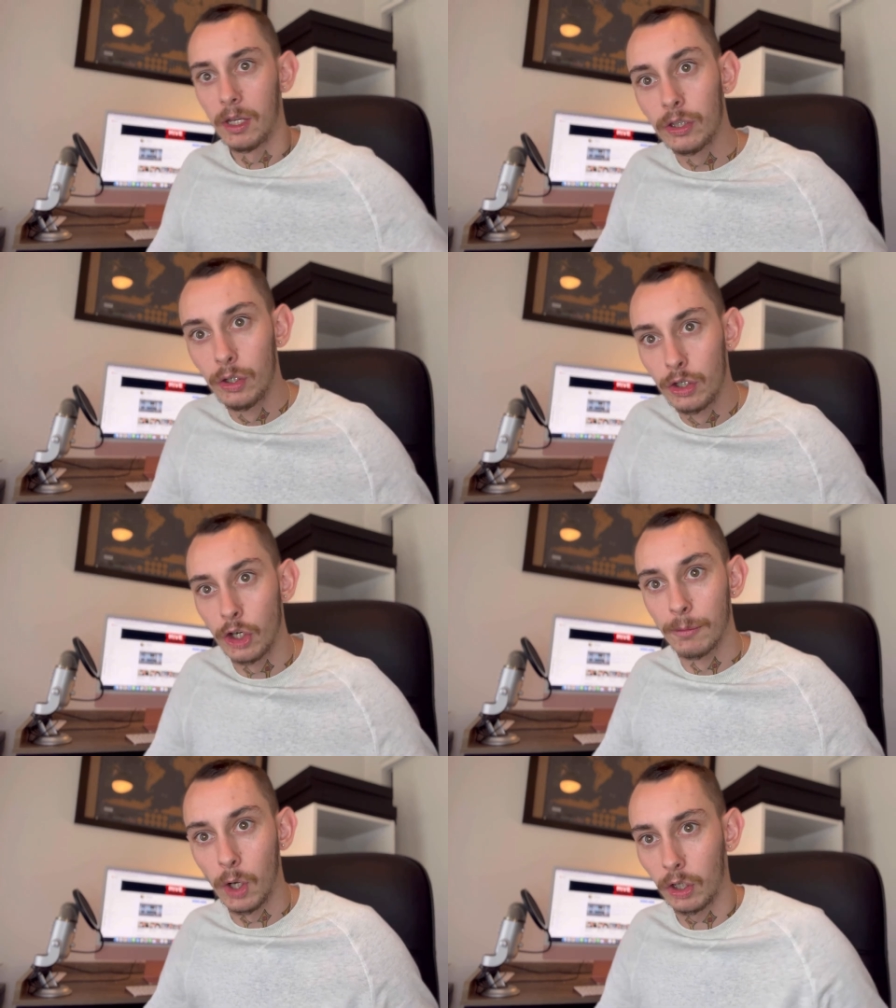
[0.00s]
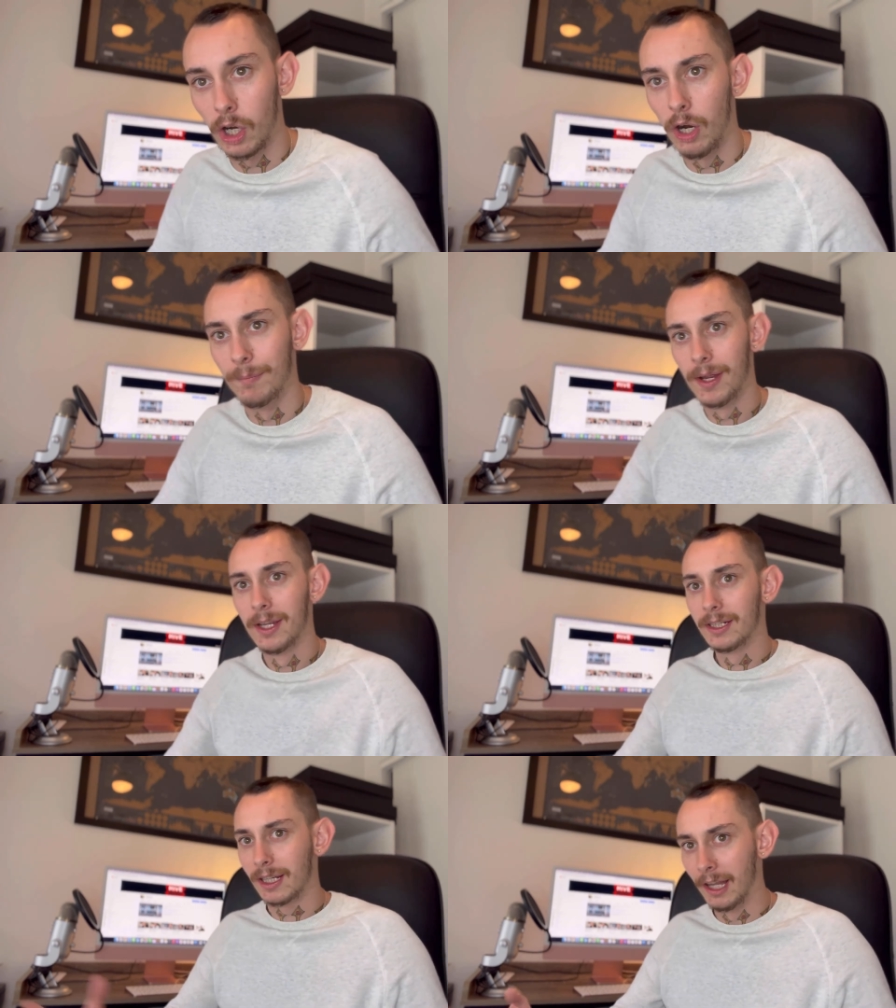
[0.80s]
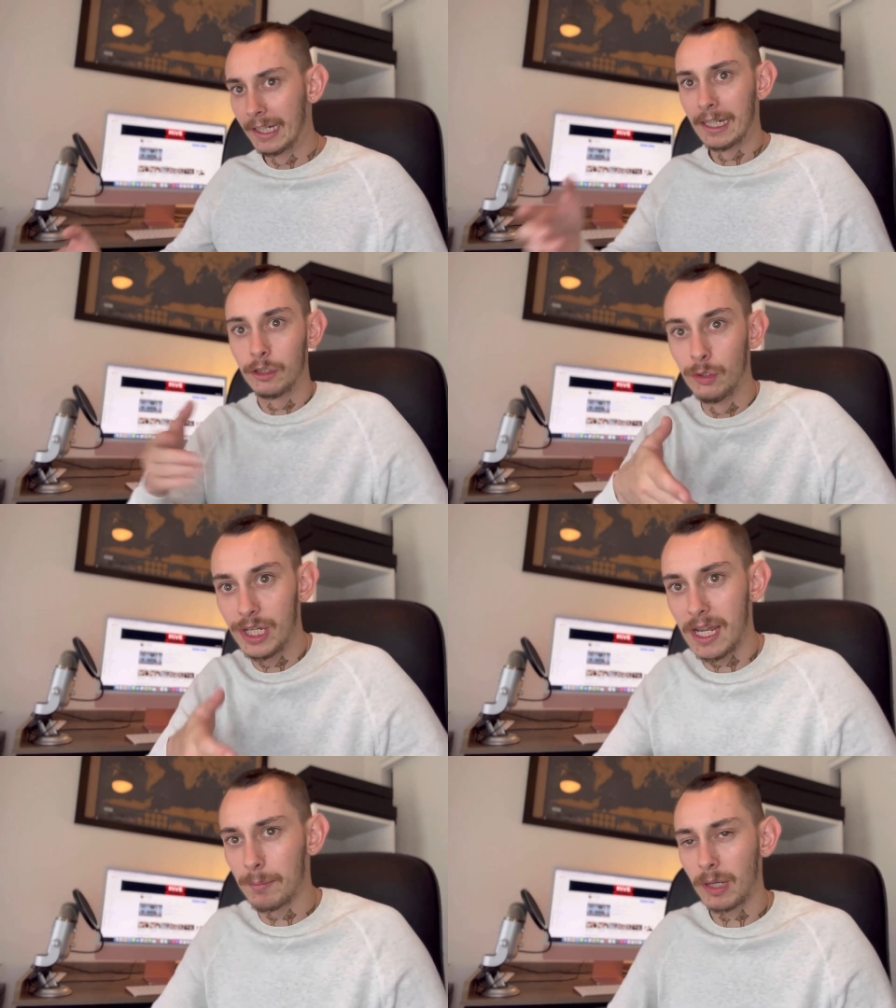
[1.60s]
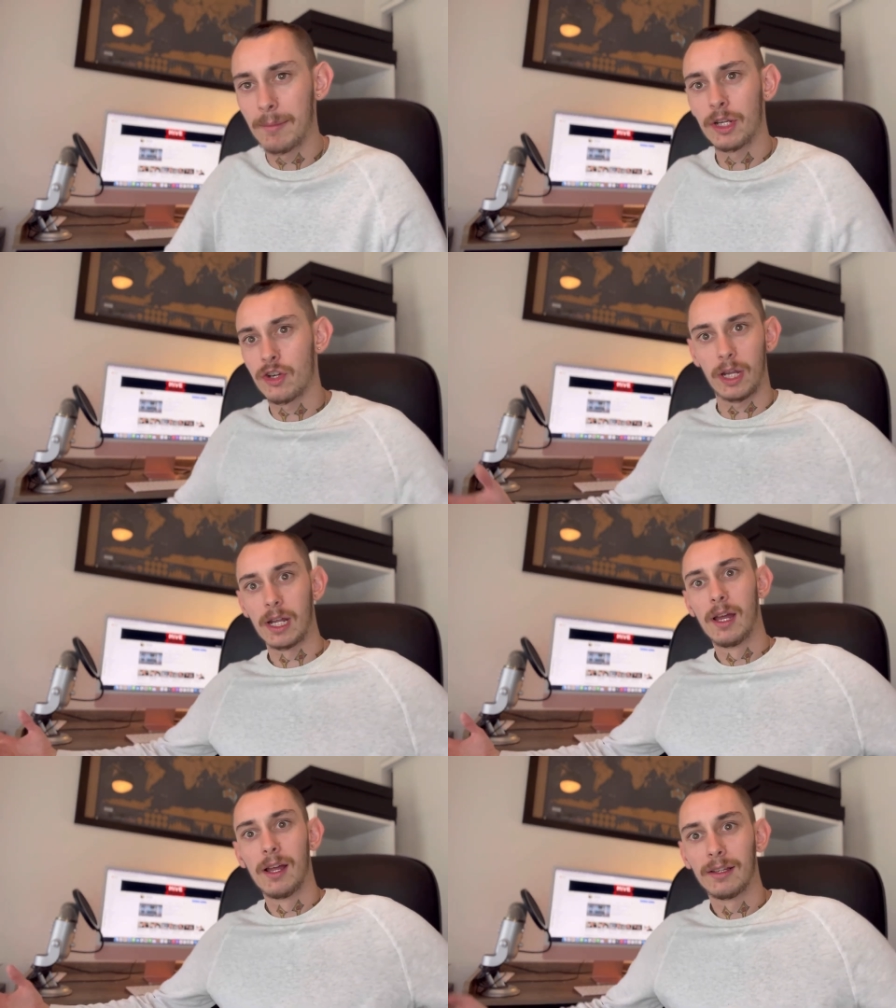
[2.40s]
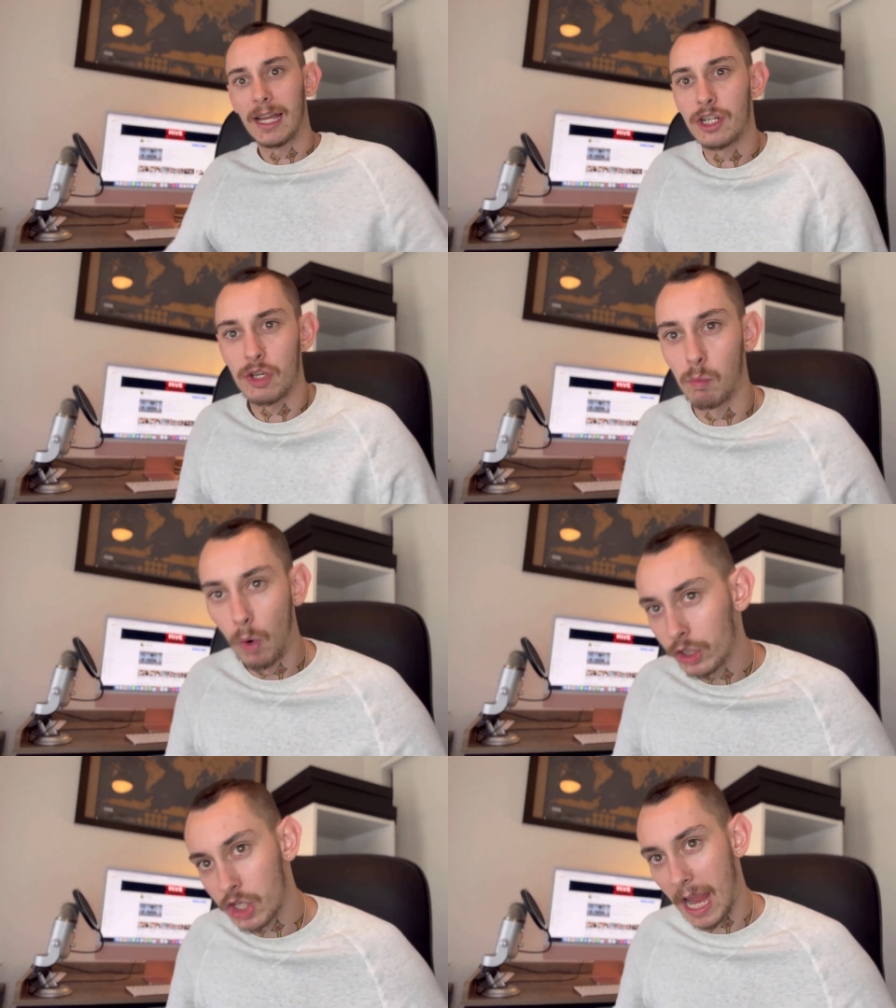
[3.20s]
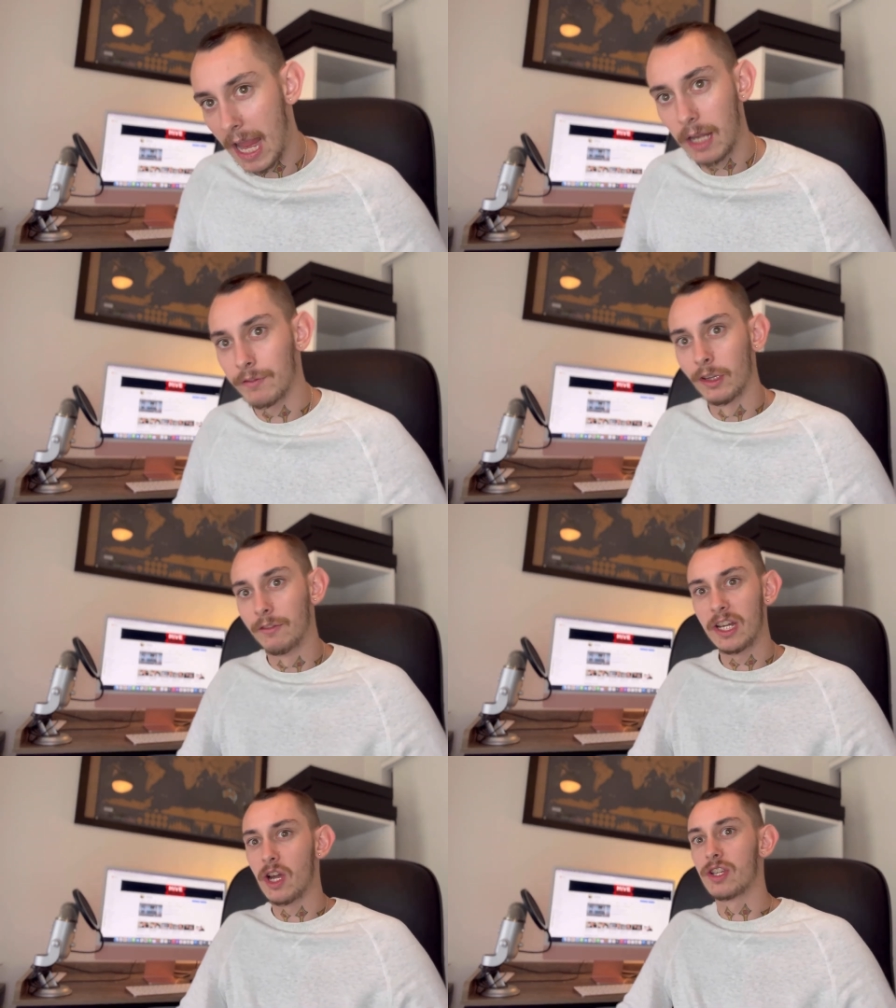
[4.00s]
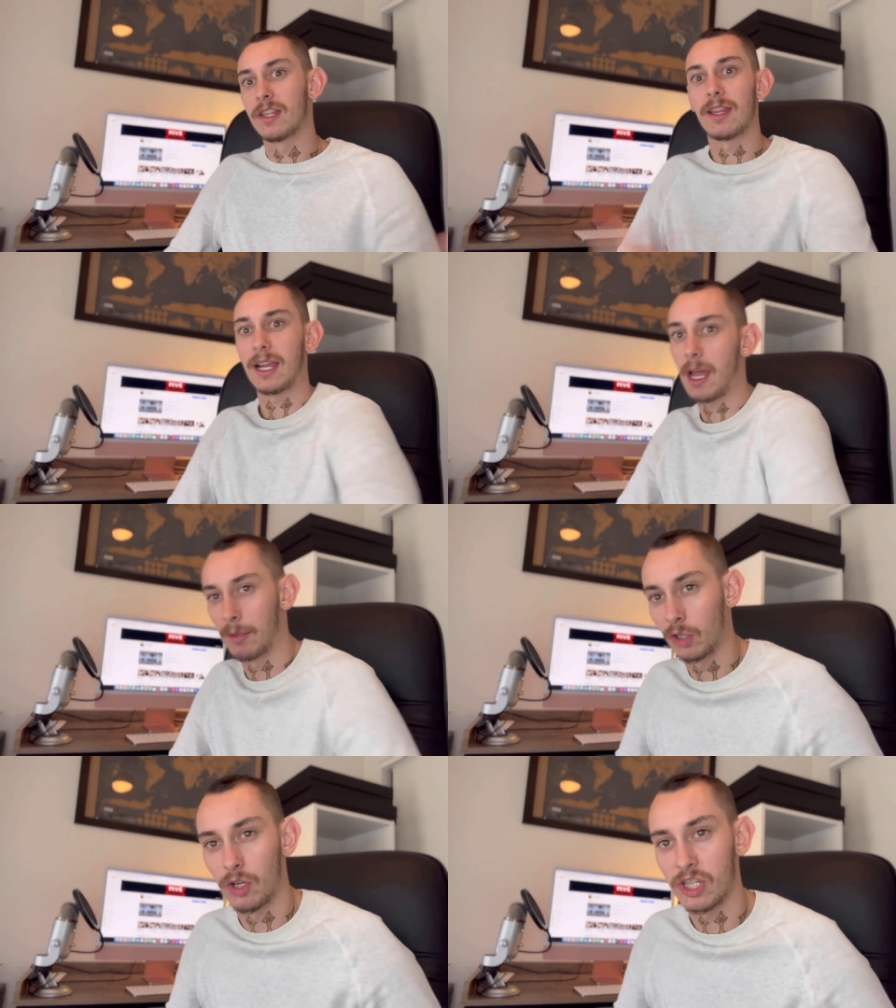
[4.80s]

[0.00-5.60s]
YouTube.com. You click UTM parameters, you're like, they just watched a handful of videos and then they come across and